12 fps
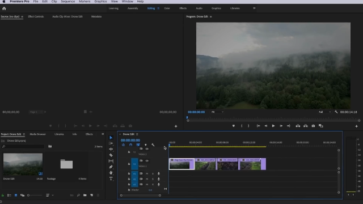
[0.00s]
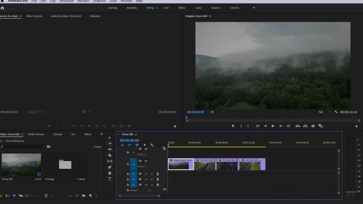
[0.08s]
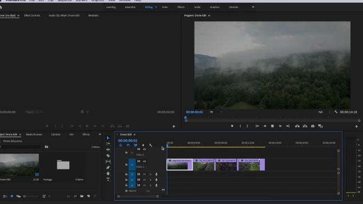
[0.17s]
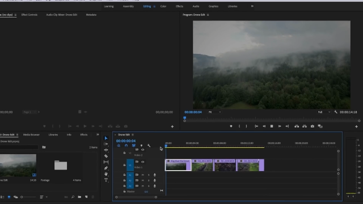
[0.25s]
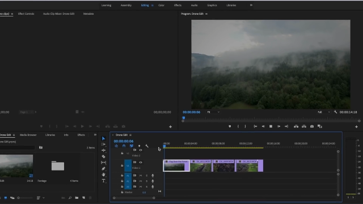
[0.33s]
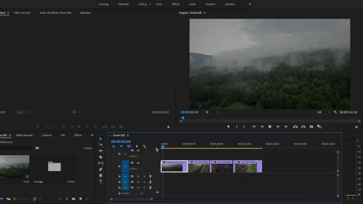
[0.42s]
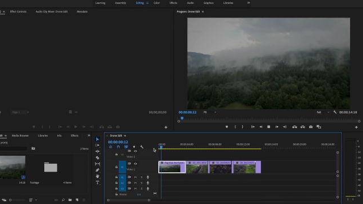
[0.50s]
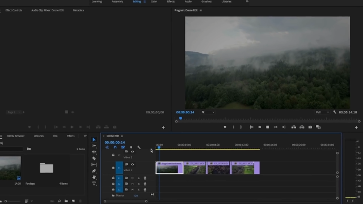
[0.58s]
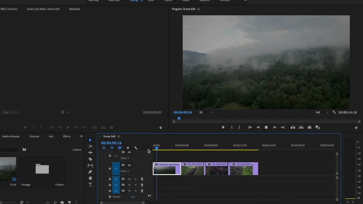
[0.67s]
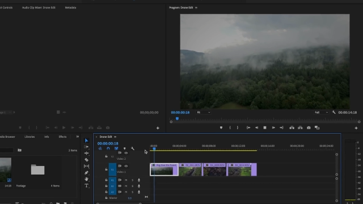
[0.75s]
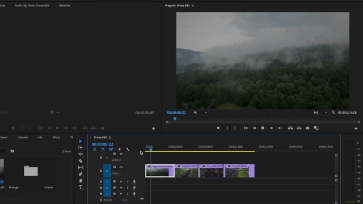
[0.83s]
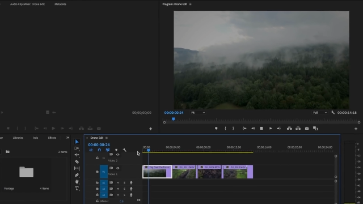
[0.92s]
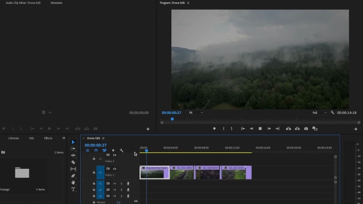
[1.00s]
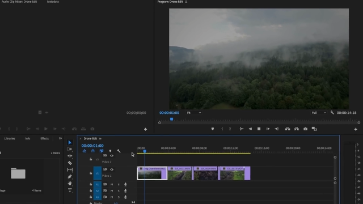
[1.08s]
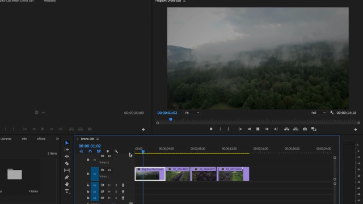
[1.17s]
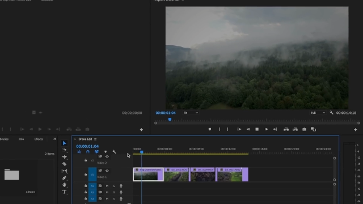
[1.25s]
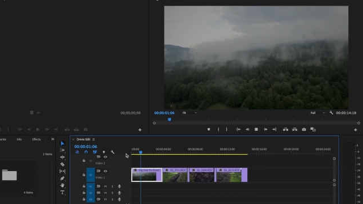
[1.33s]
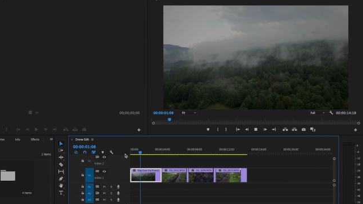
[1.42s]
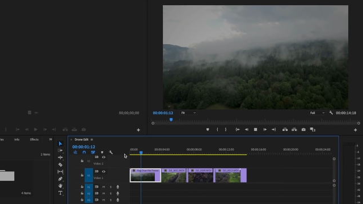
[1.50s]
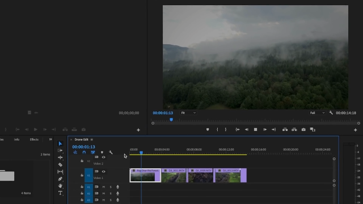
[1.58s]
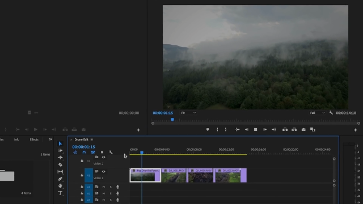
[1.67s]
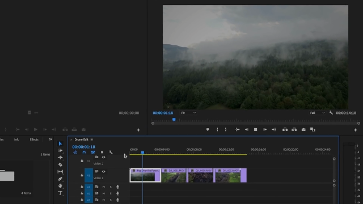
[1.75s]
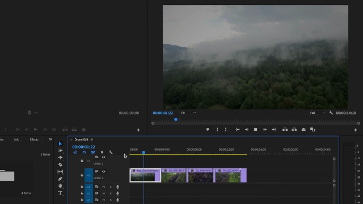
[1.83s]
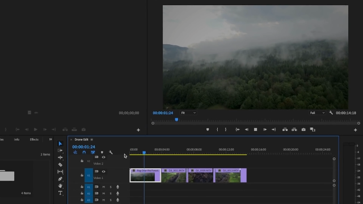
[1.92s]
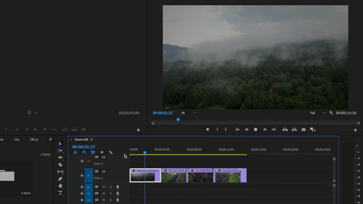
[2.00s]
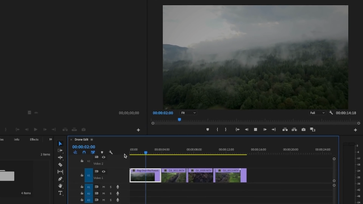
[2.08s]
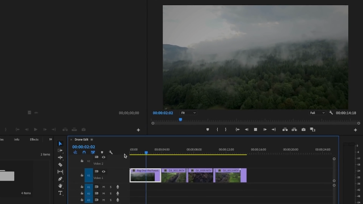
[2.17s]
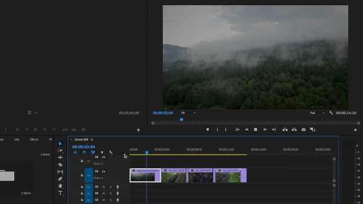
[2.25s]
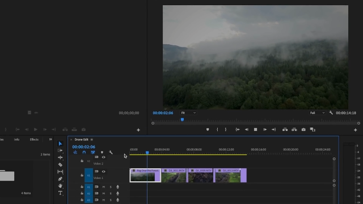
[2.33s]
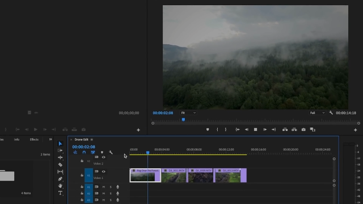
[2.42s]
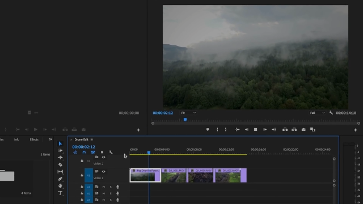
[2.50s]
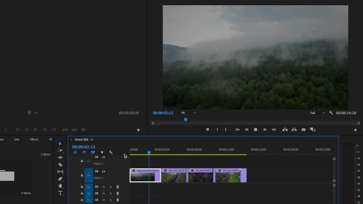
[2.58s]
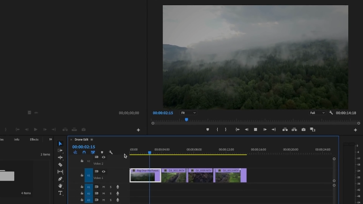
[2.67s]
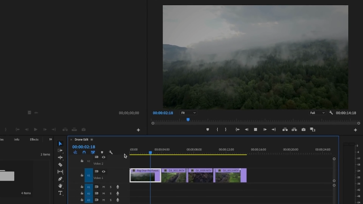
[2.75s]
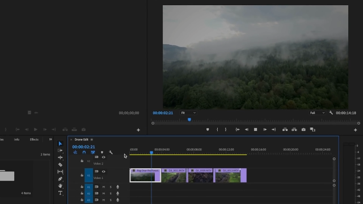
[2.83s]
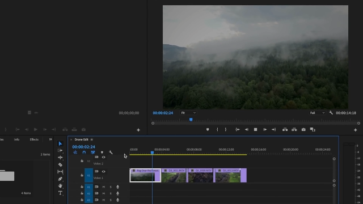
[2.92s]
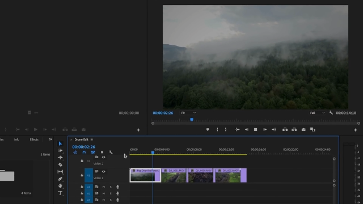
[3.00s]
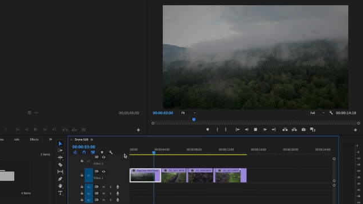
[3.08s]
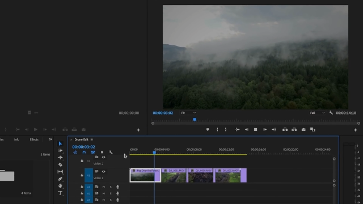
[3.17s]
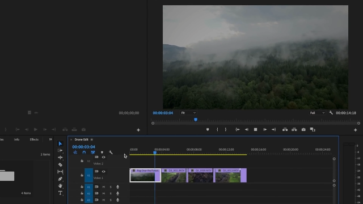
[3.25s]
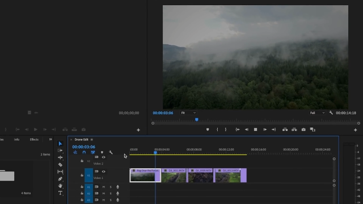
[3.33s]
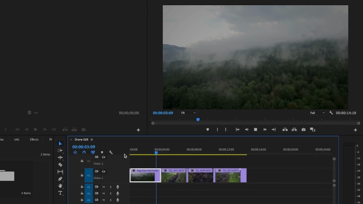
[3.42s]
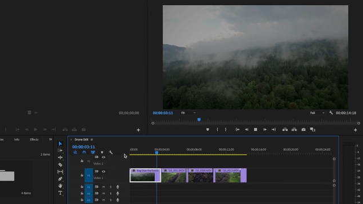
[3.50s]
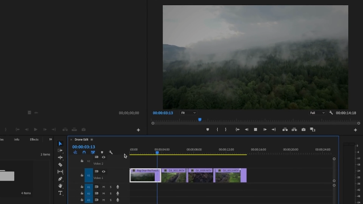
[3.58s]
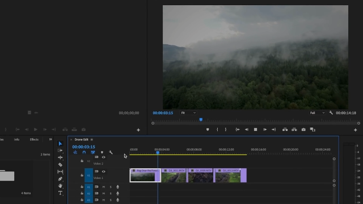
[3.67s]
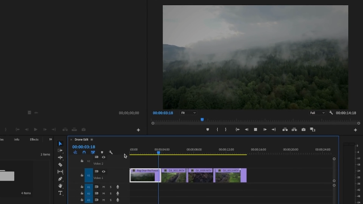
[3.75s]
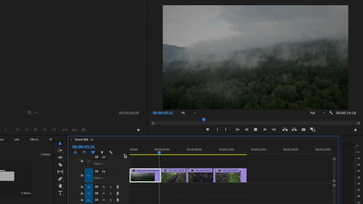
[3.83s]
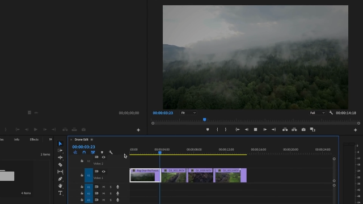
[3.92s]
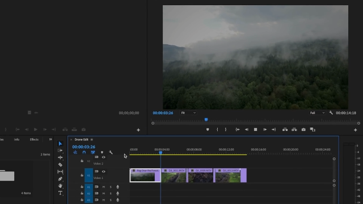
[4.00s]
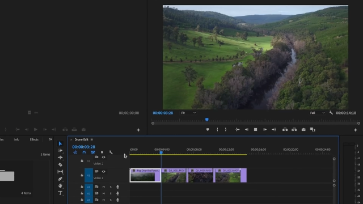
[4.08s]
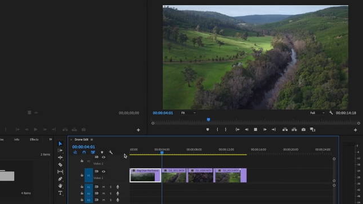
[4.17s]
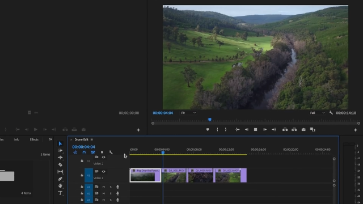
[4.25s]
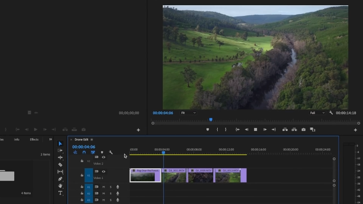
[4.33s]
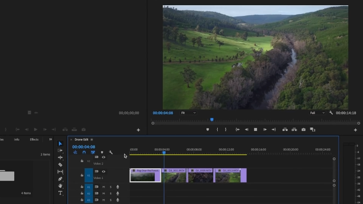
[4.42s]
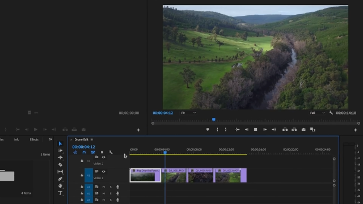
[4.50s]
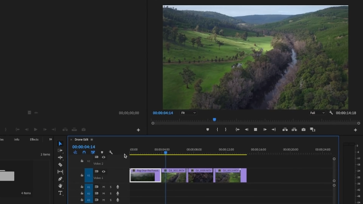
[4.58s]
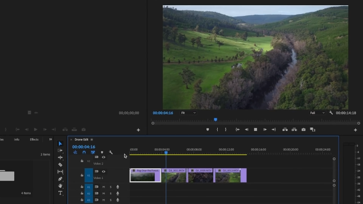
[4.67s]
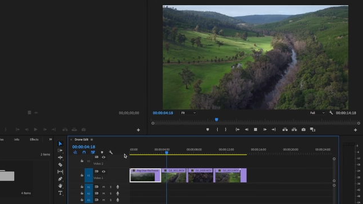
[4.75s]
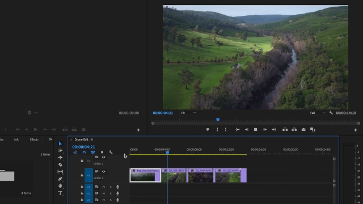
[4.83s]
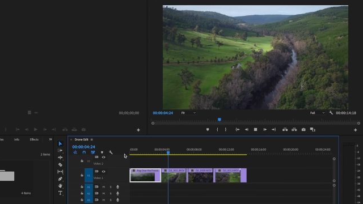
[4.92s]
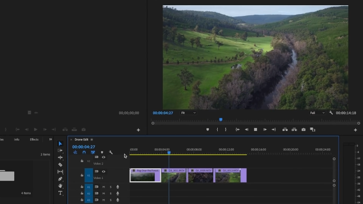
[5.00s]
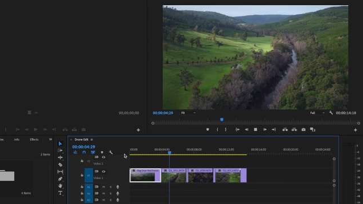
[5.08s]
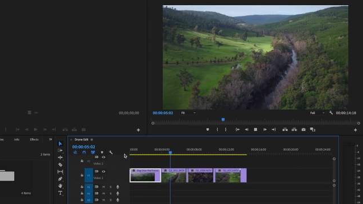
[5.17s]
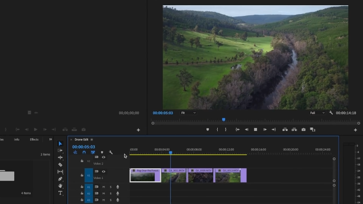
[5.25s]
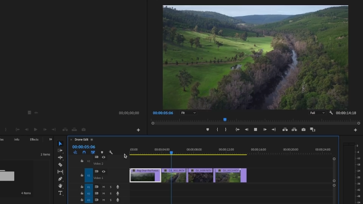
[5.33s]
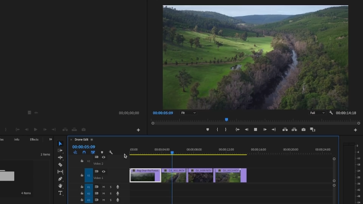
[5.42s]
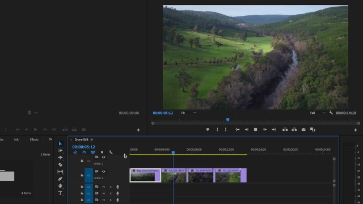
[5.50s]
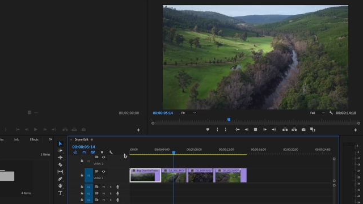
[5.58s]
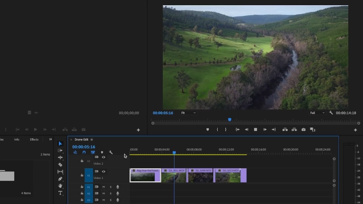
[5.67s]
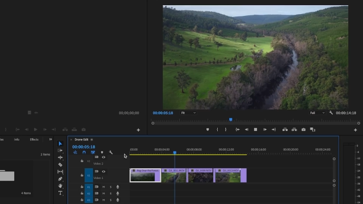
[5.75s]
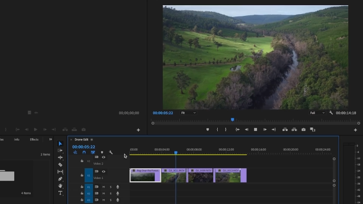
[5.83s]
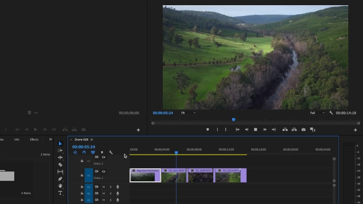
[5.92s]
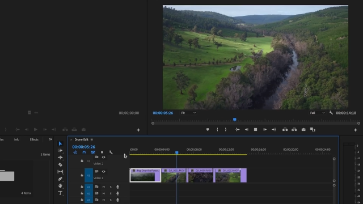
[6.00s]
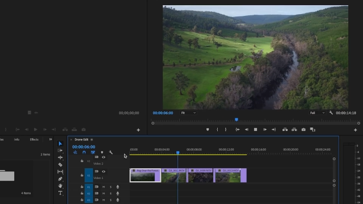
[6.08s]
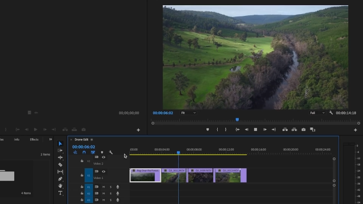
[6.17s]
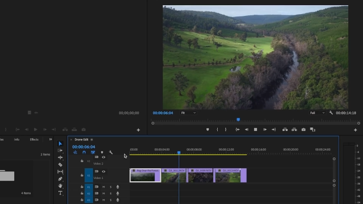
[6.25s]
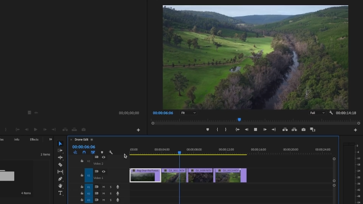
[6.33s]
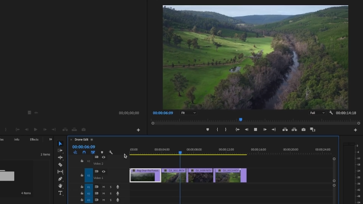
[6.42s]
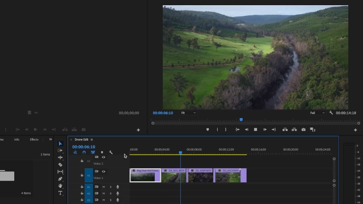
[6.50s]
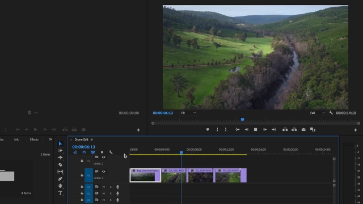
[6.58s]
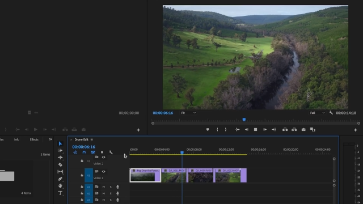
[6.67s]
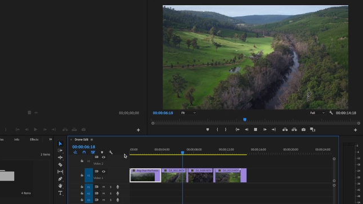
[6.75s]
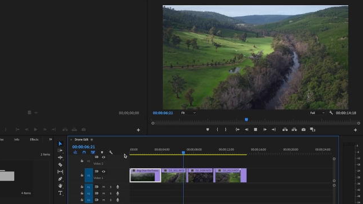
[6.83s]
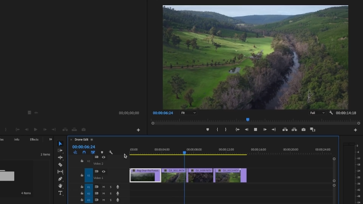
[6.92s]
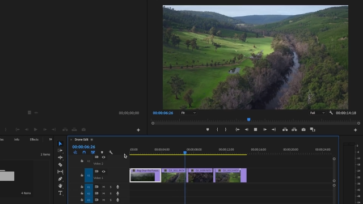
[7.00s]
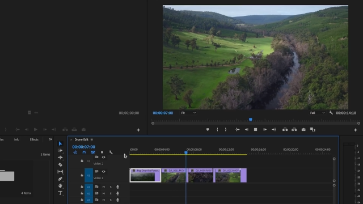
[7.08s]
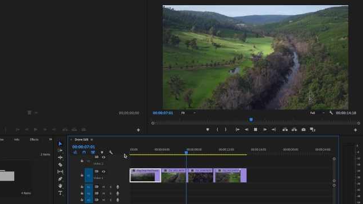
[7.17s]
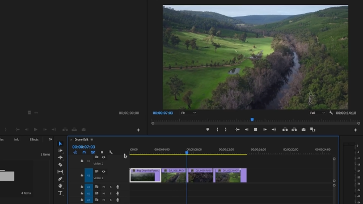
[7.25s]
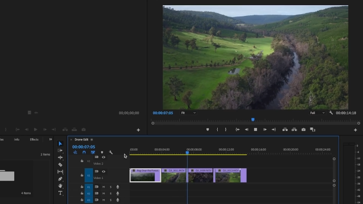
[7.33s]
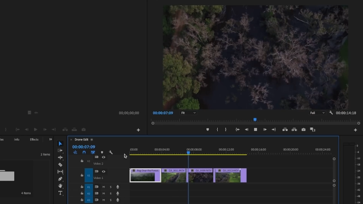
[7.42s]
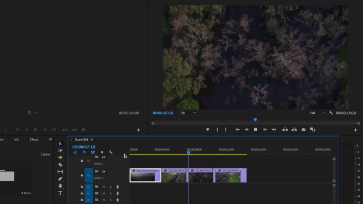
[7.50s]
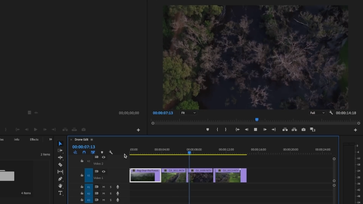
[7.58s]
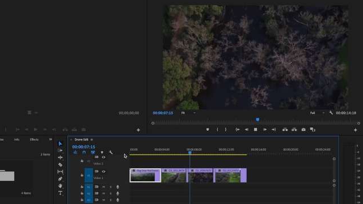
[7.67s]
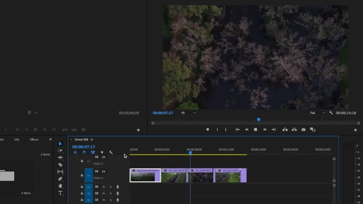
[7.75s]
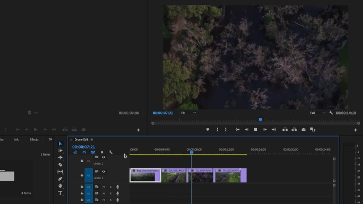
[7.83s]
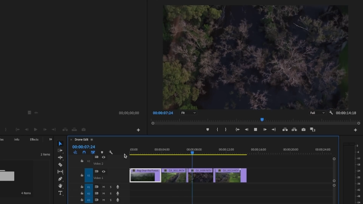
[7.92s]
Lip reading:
(no speaker visible)